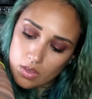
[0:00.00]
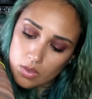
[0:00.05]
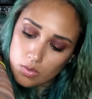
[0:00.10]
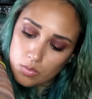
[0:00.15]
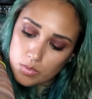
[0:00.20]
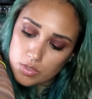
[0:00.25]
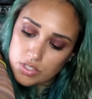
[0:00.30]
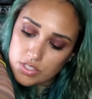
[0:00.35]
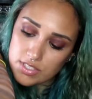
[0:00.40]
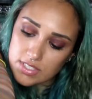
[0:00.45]

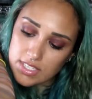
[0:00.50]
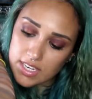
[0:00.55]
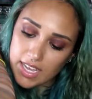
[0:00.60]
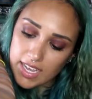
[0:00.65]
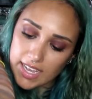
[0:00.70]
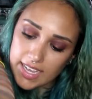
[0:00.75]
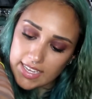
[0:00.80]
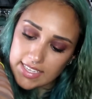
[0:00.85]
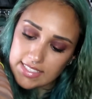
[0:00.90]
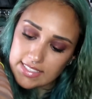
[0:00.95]
which is an
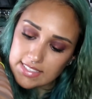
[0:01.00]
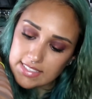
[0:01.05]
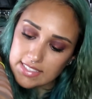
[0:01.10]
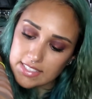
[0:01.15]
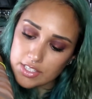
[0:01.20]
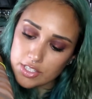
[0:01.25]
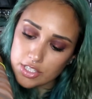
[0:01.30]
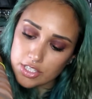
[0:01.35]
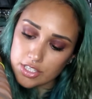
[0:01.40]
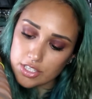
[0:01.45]

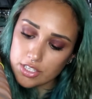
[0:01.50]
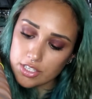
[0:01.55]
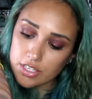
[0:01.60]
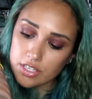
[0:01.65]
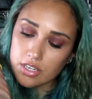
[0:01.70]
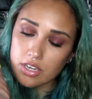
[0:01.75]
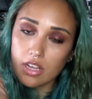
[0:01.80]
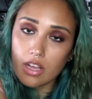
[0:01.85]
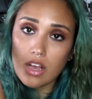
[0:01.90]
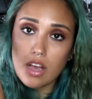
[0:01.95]

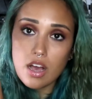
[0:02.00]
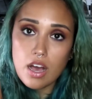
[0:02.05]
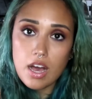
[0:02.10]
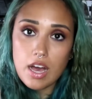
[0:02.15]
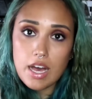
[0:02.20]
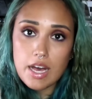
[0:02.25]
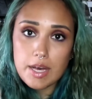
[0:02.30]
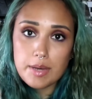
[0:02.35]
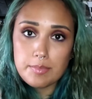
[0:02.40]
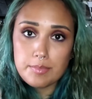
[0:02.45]
icier
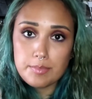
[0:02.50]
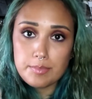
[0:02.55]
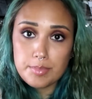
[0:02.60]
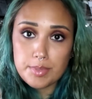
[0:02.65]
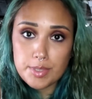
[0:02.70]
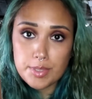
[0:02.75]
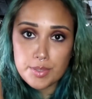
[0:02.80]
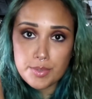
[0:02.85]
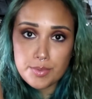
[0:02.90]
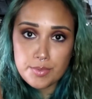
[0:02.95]

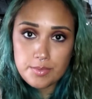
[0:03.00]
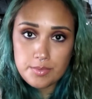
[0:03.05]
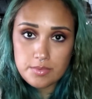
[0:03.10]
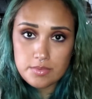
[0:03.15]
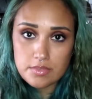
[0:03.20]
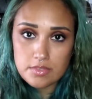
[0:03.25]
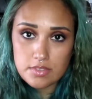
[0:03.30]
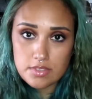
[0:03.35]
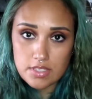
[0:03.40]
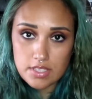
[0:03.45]
blue.
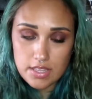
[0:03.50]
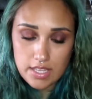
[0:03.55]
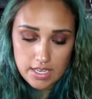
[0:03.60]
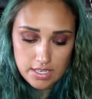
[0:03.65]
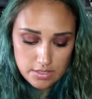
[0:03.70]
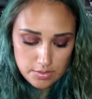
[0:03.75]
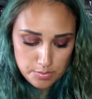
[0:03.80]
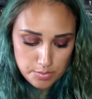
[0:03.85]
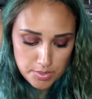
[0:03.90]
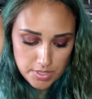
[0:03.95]
Look at
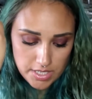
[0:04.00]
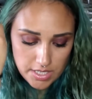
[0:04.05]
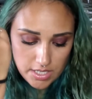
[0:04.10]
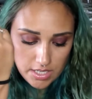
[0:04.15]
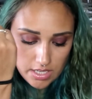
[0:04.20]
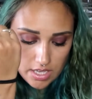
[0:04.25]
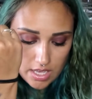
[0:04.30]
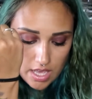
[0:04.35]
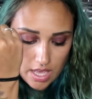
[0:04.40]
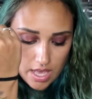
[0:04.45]
that,
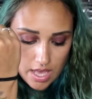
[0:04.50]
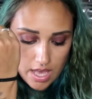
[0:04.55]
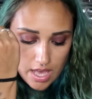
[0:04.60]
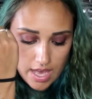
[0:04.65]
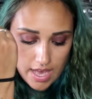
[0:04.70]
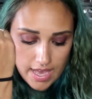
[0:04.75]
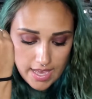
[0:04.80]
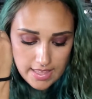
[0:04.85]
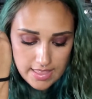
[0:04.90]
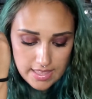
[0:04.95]
pretty.
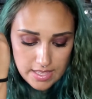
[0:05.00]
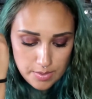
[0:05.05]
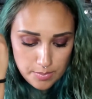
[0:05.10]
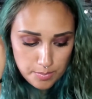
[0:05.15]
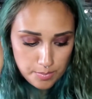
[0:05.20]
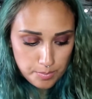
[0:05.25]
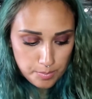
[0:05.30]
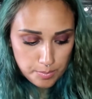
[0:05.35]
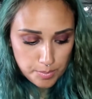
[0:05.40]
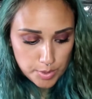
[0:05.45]
And
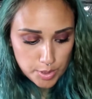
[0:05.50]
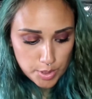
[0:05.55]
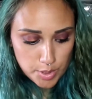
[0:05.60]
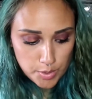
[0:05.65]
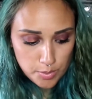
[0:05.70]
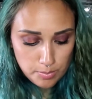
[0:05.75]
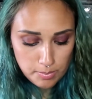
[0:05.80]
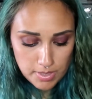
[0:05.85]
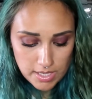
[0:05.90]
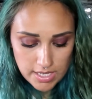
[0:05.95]
then
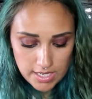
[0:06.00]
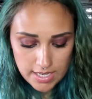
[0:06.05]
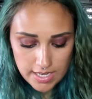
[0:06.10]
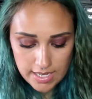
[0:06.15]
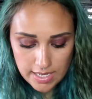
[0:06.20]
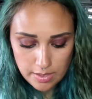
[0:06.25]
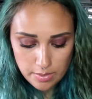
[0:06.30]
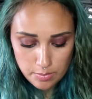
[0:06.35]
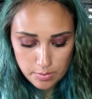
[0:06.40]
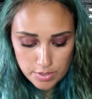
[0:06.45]
Blue
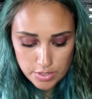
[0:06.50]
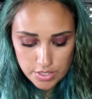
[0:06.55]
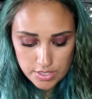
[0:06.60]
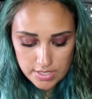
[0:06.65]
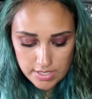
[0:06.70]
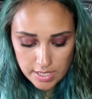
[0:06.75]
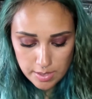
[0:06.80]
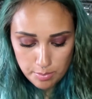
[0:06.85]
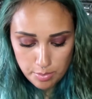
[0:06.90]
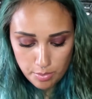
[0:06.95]
Monday, which
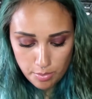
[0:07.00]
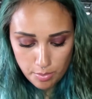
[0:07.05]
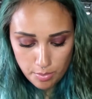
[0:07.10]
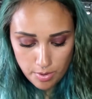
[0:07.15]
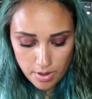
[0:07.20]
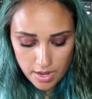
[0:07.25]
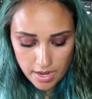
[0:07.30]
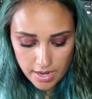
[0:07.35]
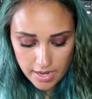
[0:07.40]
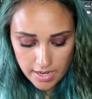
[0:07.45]
is a
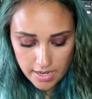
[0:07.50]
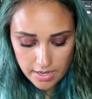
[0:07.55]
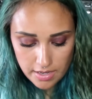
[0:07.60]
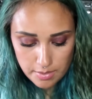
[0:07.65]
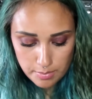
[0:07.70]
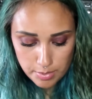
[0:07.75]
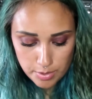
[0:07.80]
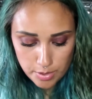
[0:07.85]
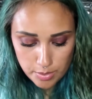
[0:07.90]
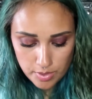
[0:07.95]

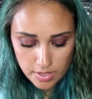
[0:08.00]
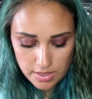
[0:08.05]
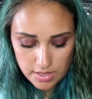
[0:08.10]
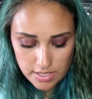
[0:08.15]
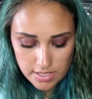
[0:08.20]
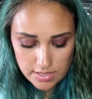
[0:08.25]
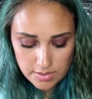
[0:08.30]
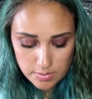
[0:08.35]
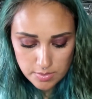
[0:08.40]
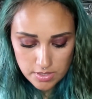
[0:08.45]
bright blue. And
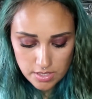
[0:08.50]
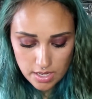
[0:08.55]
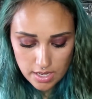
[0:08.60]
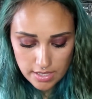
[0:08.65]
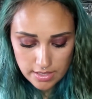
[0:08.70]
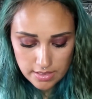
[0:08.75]
this one, I